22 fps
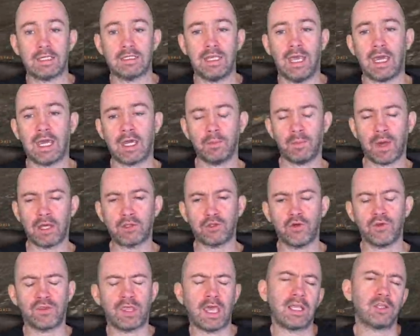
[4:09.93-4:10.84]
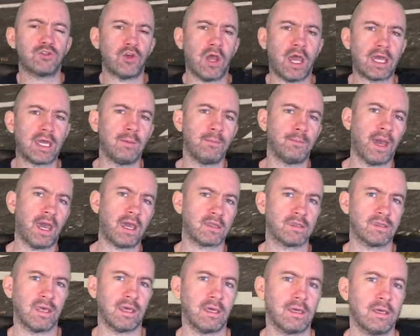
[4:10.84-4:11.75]
in a second, but I do think tracking
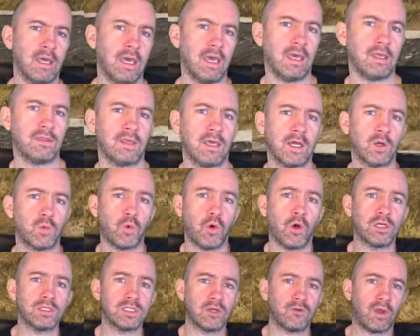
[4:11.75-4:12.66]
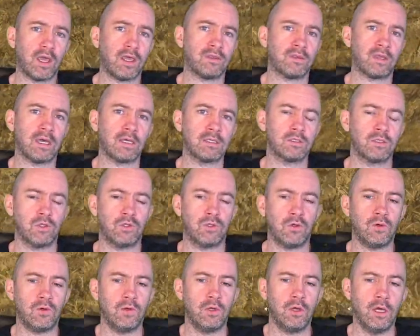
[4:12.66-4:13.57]
back there was the right thing to
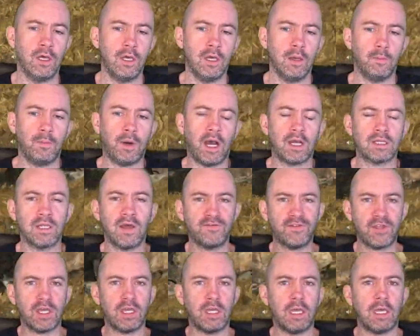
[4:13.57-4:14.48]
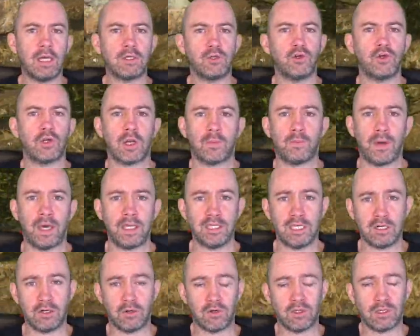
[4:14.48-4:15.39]
do. But I'd love to hear your
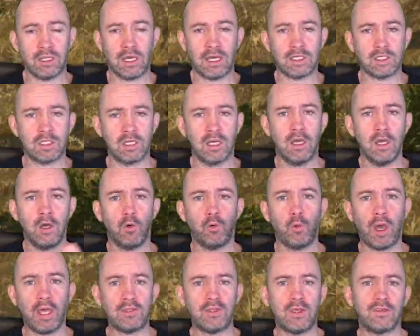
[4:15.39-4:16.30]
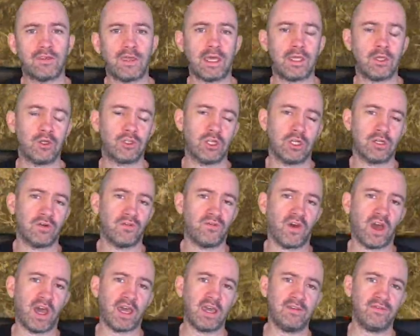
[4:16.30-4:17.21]
opinion on this. When do you think you should
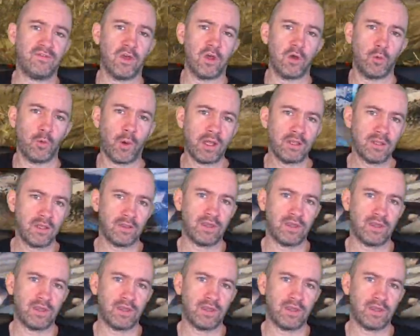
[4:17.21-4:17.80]
revive? When do